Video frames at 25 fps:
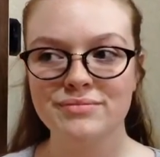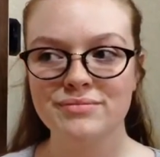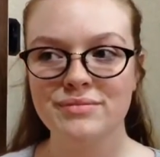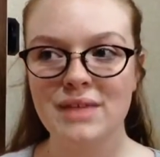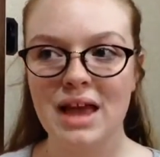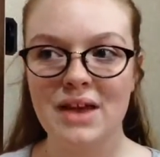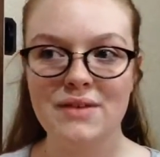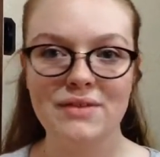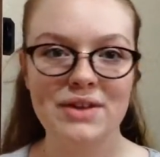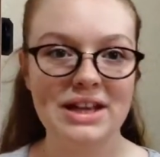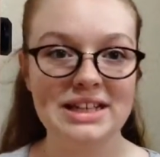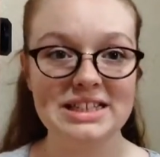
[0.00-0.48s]

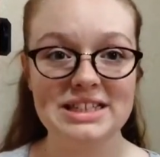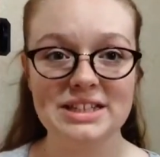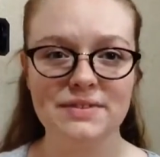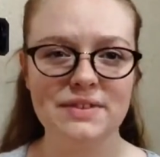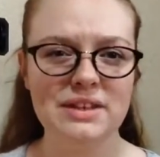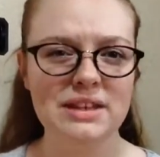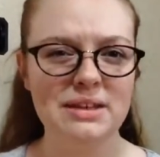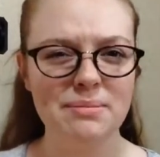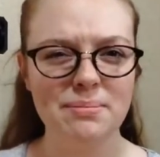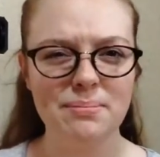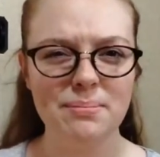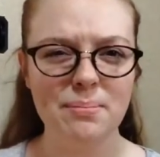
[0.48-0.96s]
have
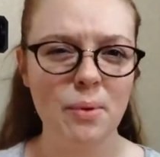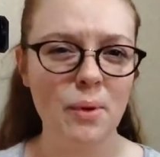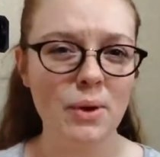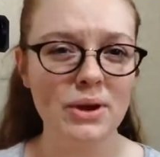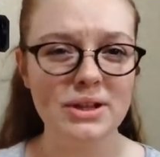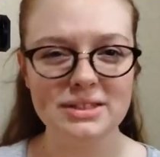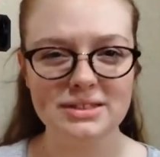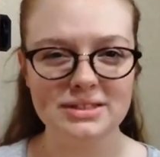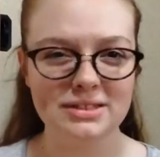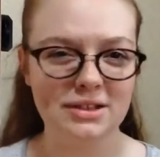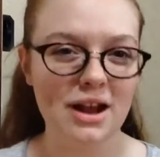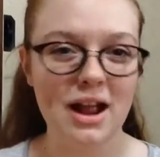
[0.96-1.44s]
activity
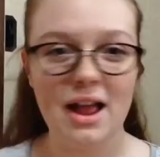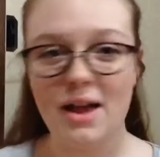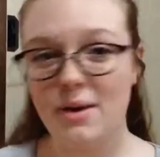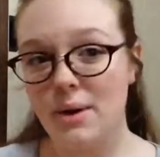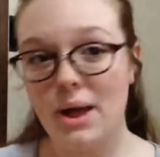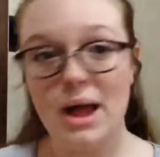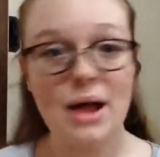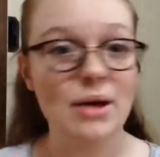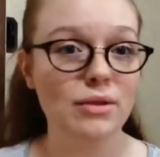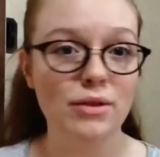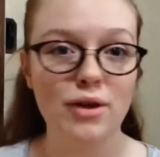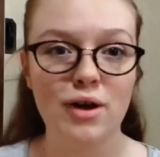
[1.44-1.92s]
points, or
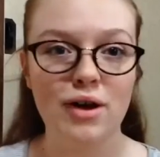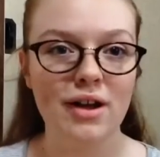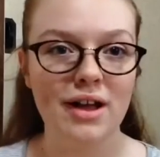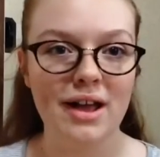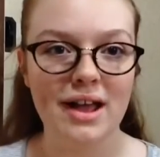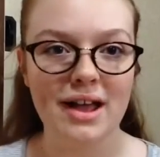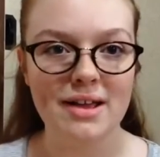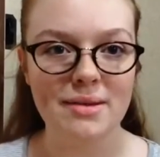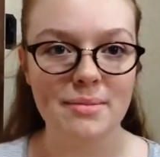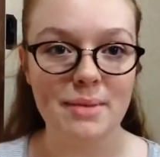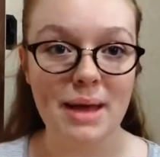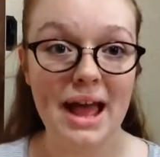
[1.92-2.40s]
how long
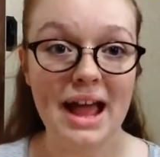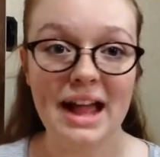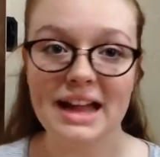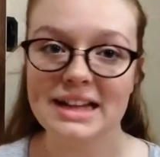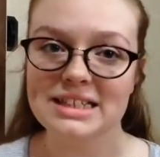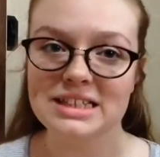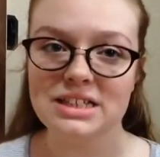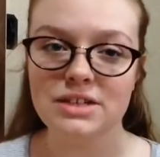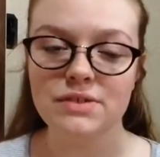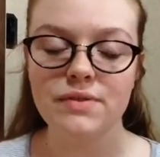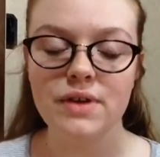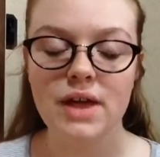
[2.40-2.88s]
I am
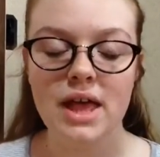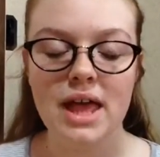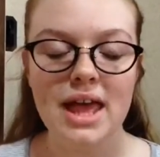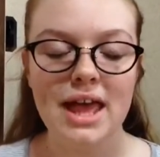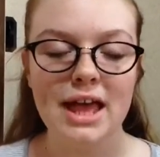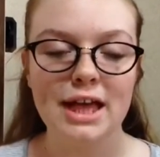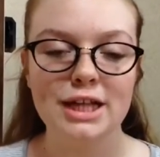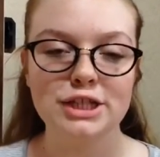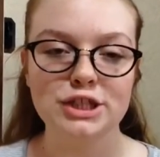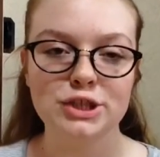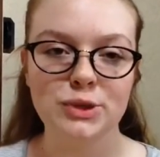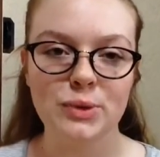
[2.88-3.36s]
active,
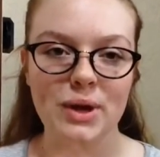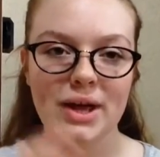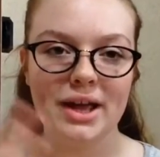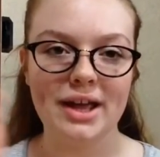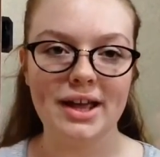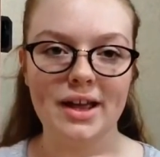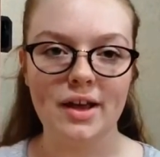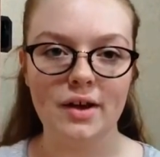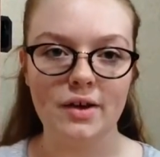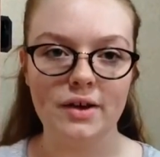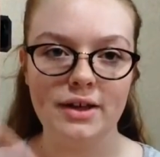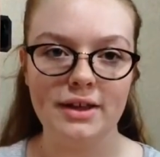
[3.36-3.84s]
and so I
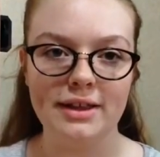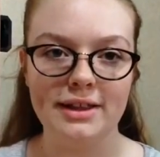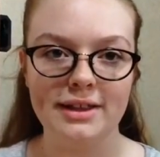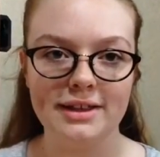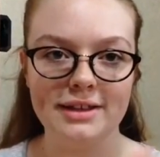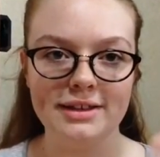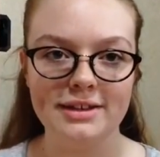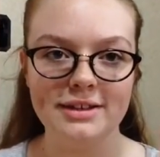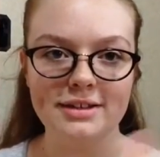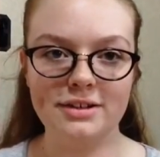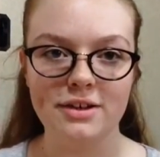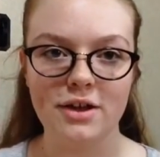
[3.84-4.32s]

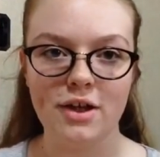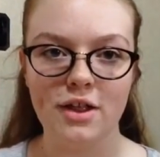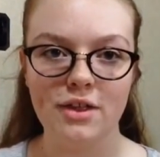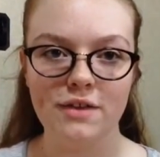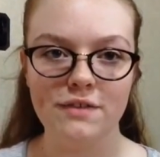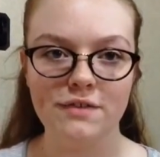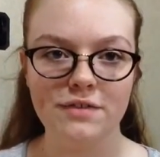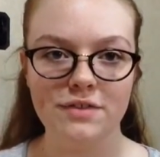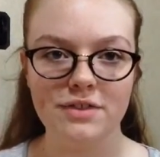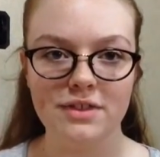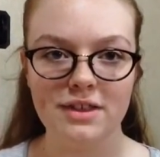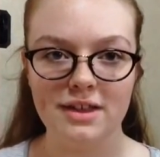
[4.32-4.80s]
calculated all
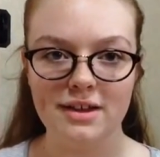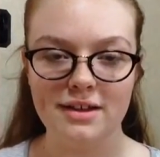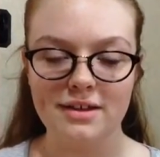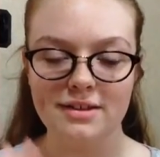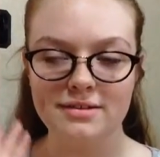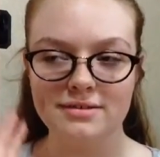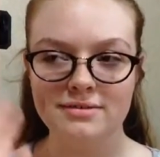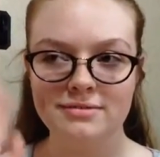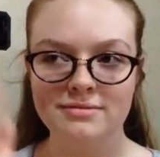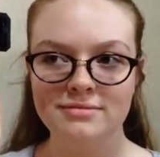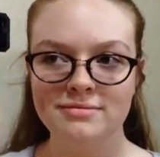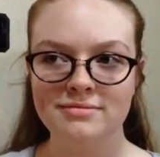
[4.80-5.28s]
of the
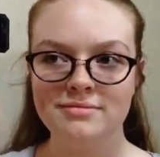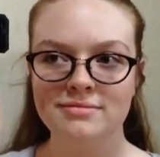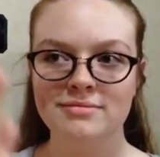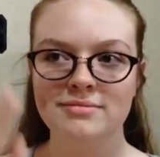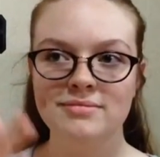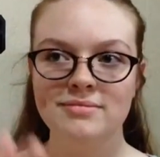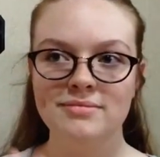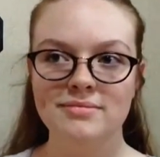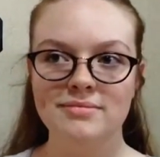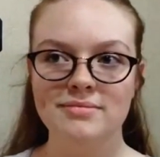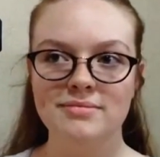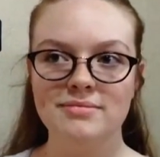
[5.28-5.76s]

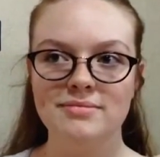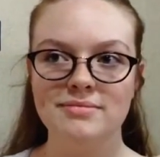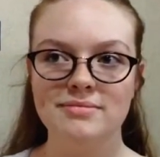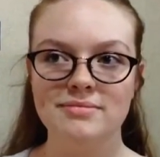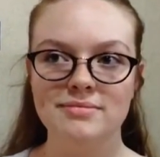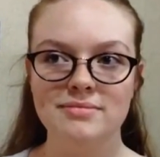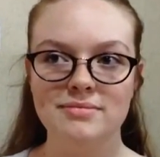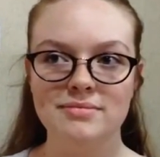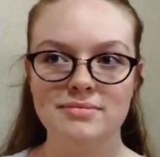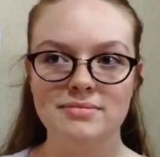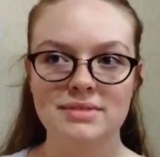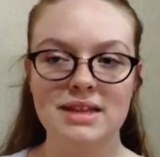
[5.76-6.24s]

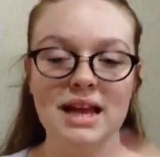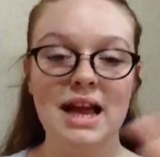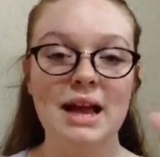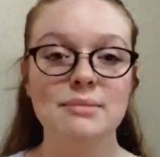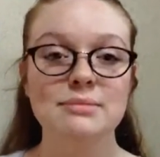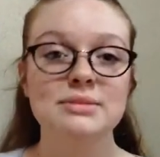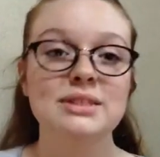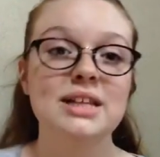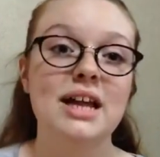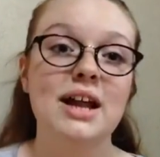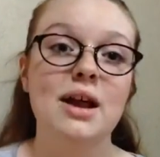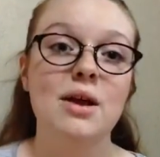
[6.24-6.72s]

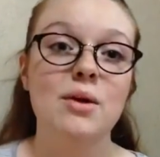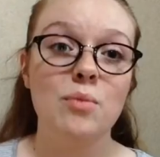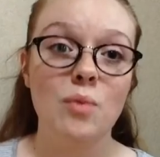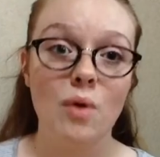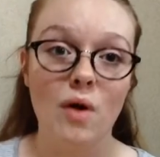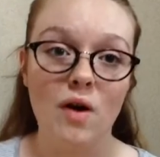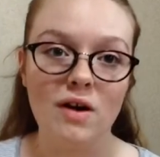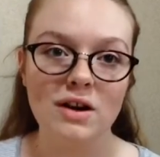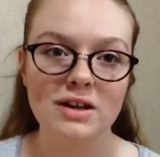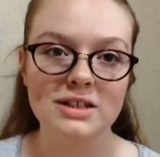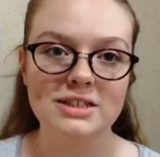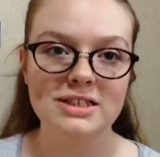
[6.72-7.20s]
times that I
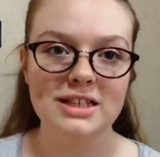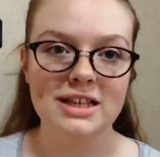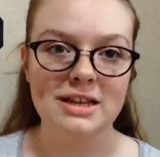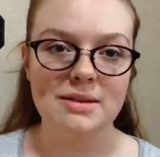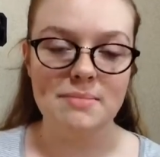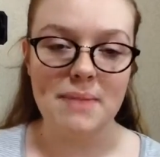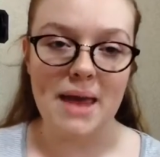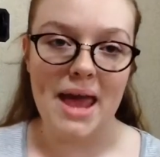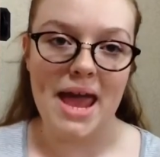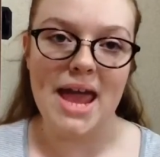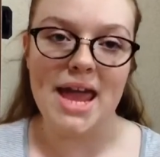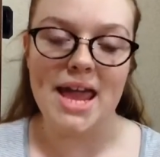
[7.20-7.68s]
walked
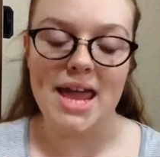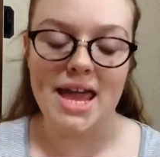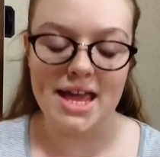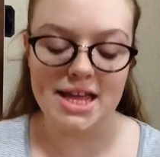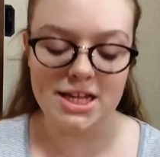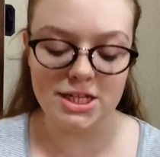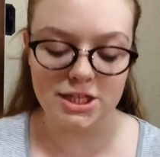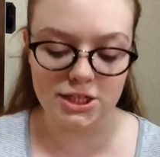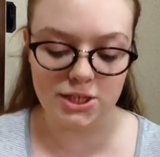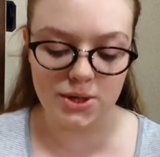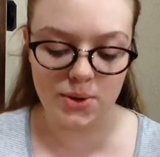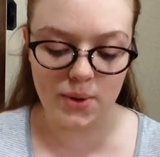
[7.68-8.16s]
in May,
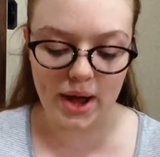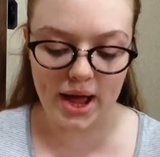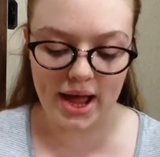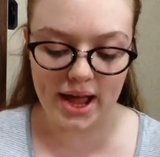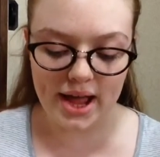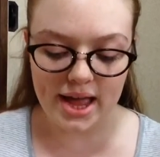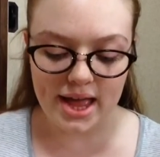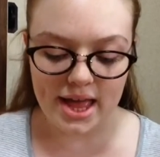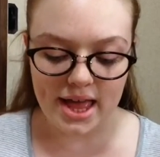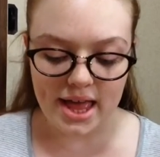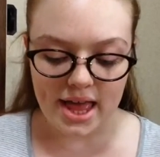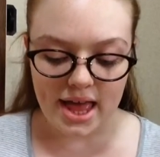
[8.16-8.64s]
and so
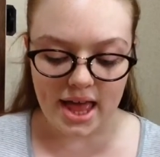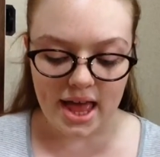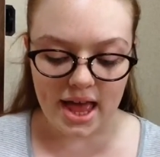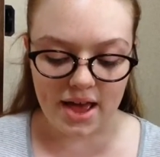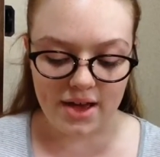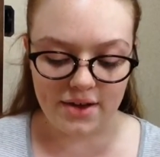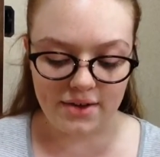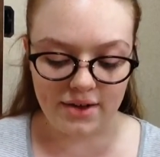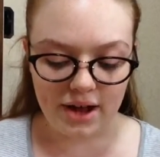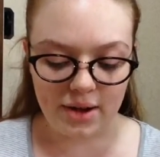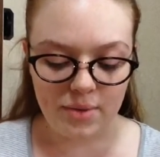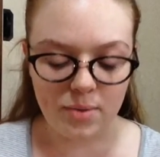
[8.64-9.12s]
I
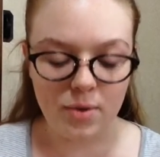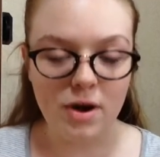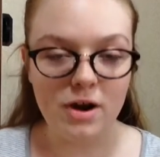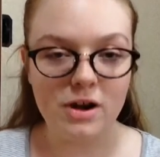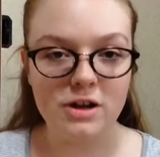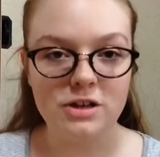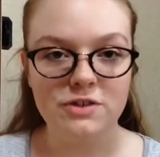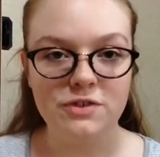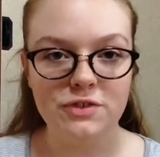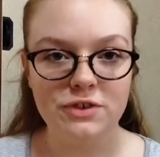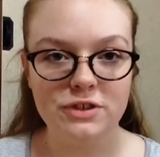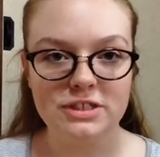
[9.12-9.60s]

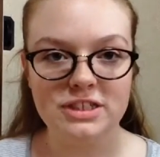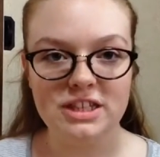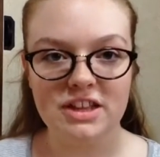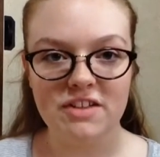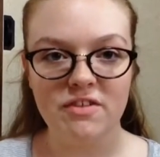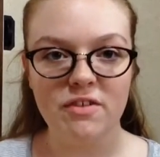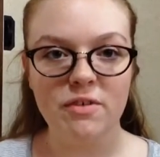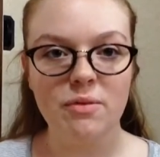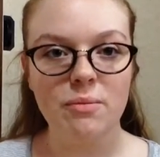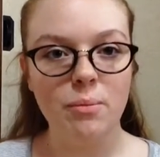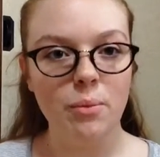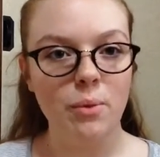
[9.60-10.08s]
walked for
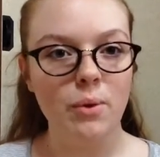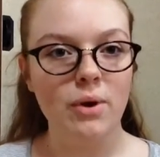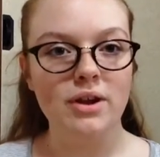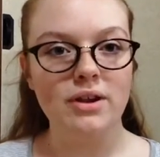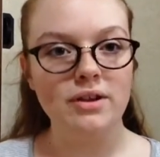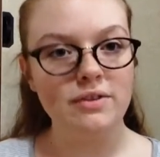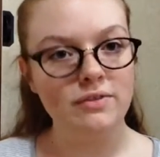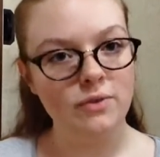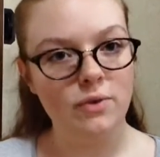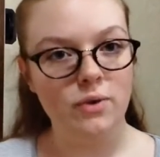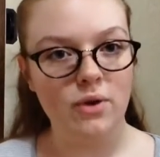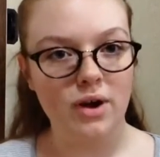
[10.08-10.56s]

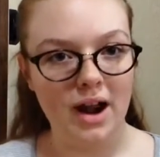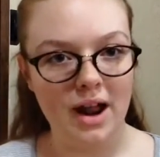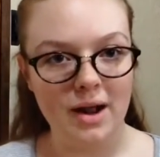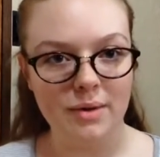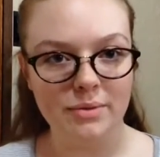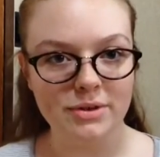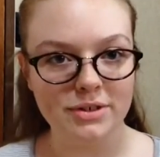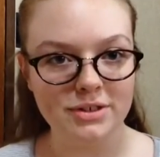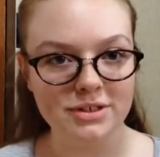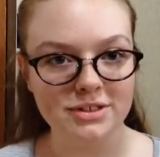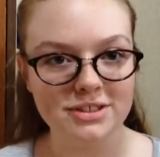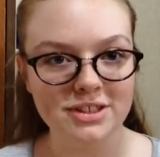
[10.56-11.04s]
7.4
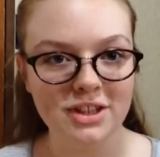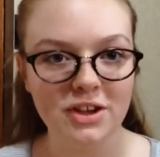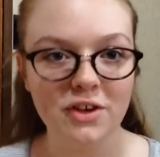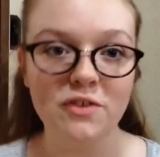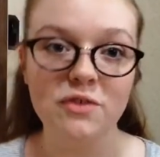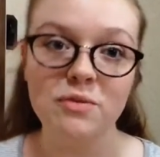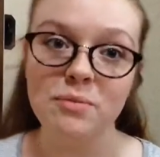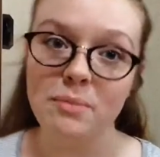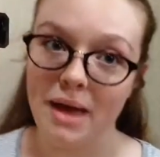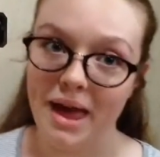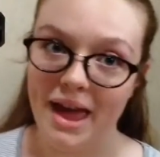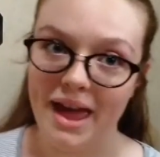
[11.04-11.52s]
hours
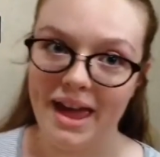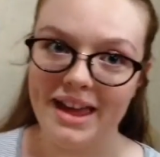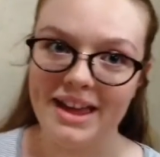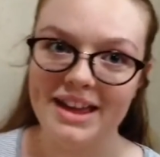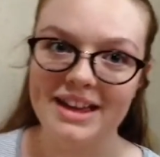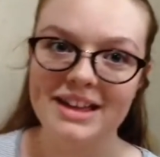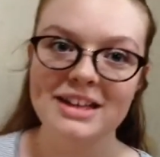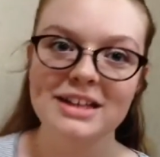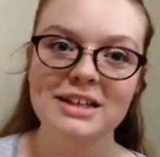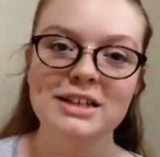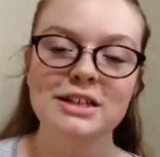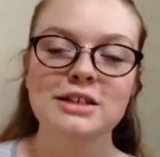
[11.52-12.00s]
of
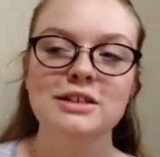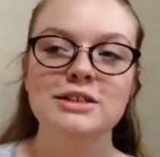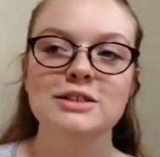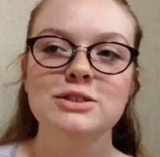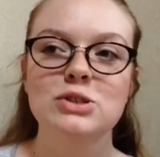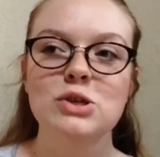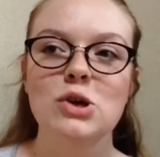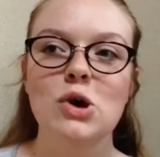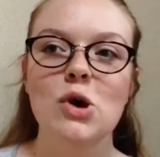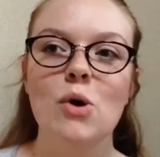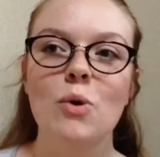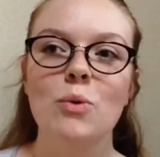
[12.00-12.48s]
May.
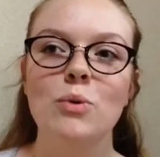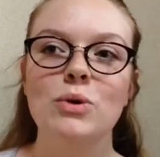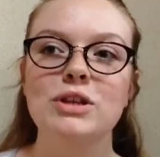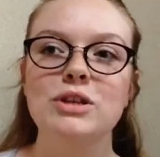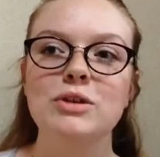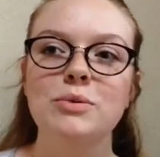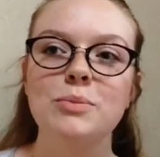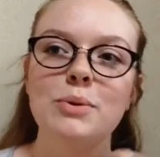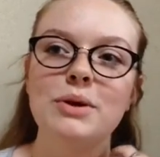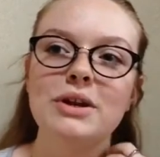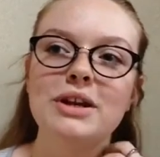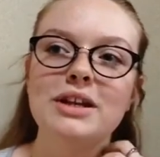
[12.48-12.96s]
So
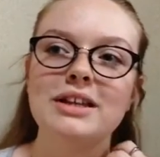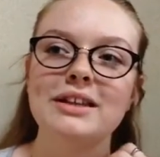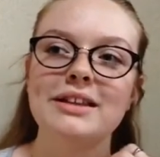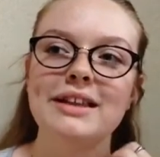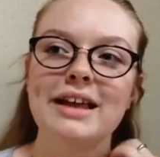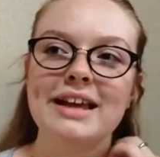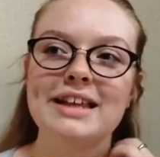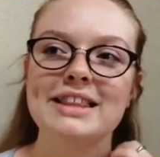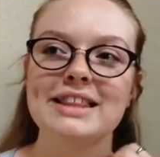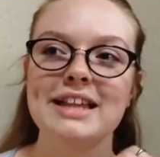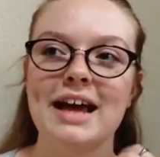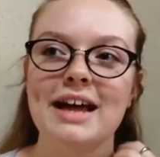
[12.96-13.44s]
when you put it
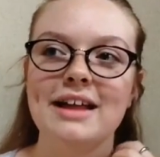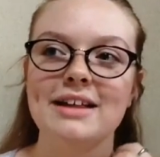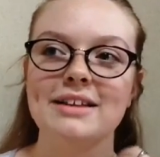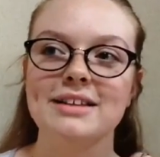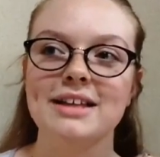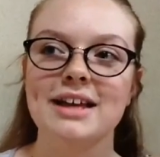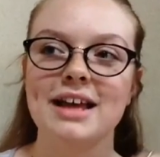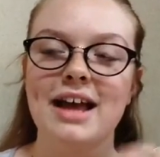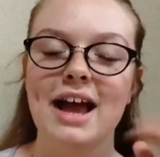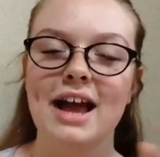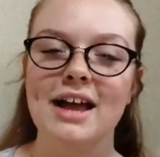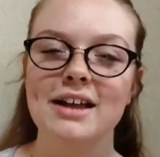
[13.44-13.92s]
like that,
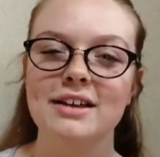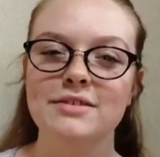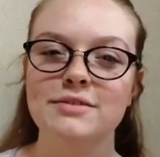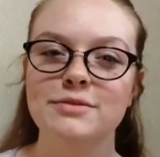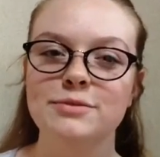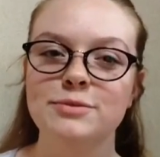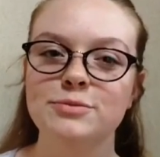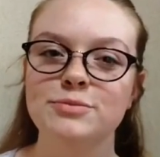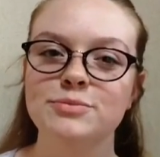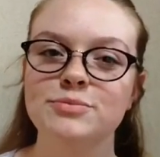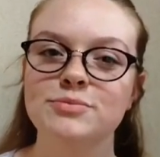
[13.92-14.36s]
that kind of